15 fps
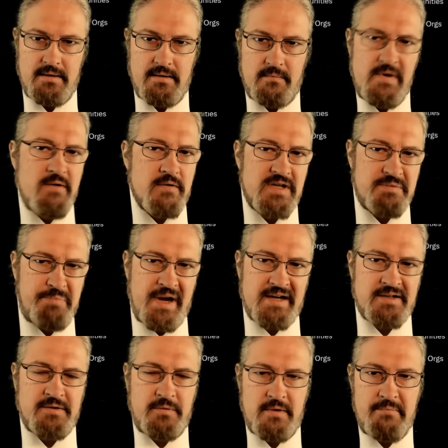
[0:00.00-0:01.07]
We
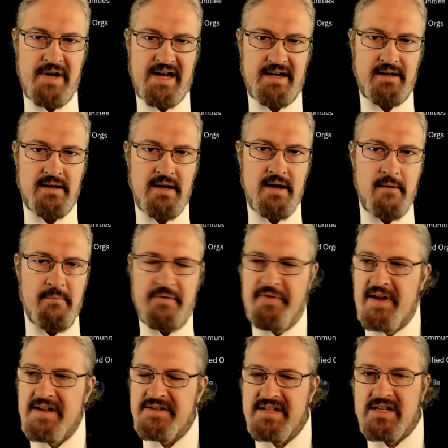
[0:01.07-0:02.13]
respect Quebec, but
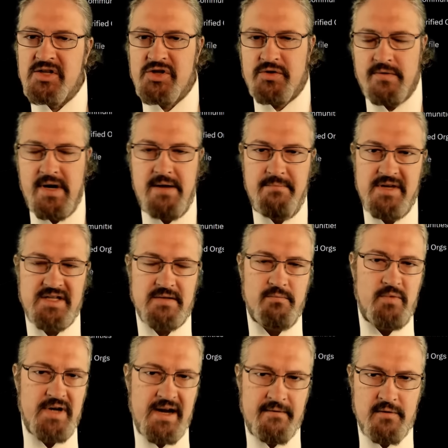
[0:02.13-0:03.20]
then it's extremism
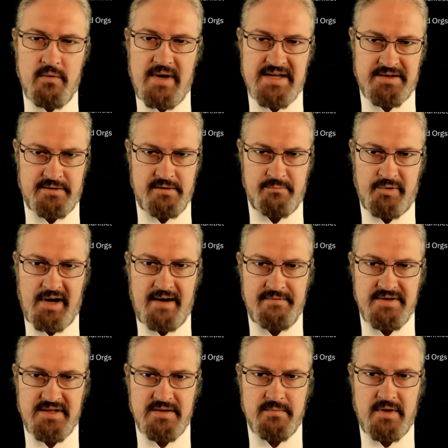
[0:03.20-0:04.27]
whenever Western
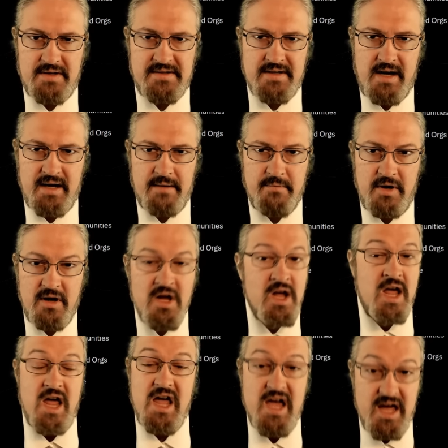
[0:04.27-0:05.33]
provinces want to talk about
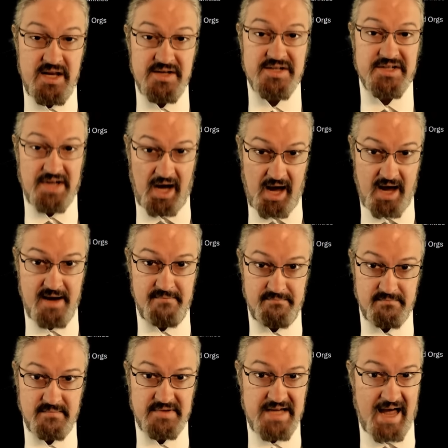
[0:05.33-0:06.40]
it. It is time
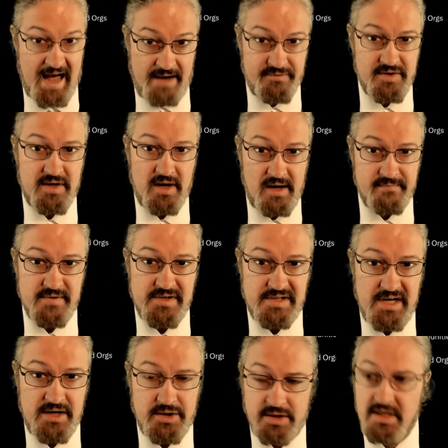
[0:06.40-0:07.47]
to have the
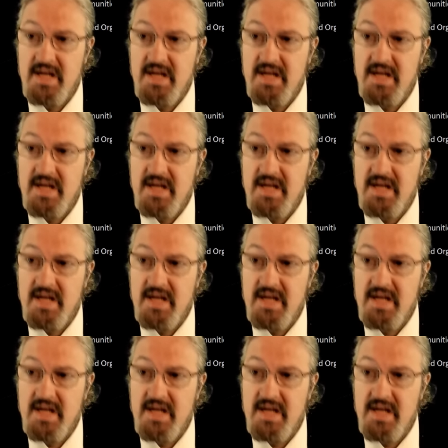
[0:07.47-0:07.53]
conversation.